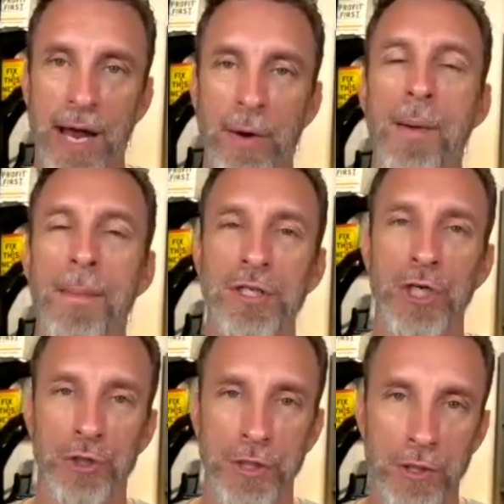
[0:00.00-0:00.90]
I want my
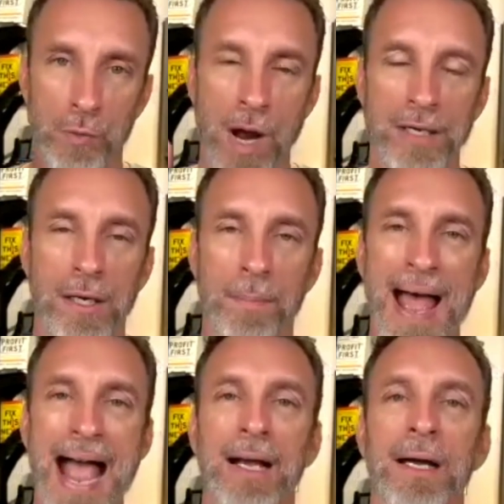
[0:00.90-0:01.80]
children to want to come
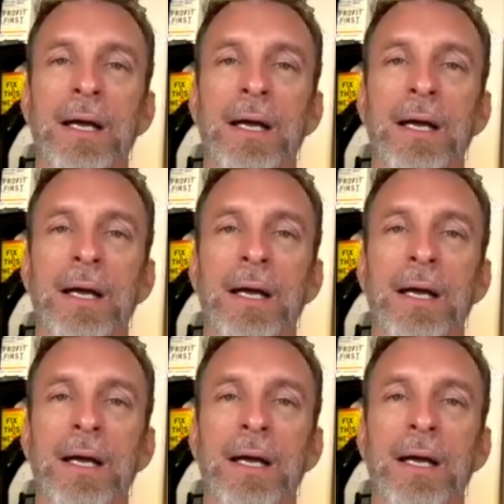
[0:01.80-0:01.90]
back,